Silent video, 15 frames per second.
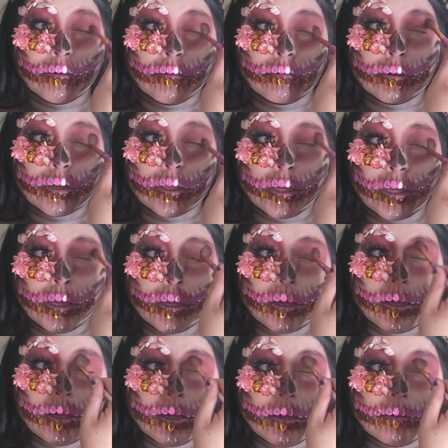only
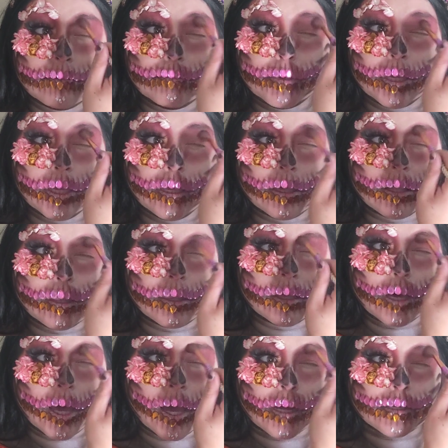be
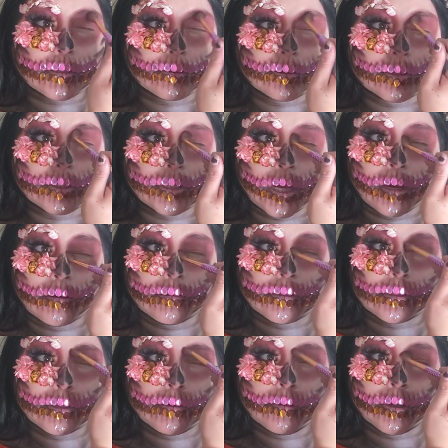the actual shadow
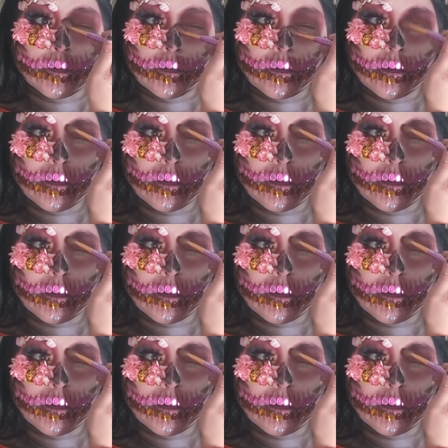showing.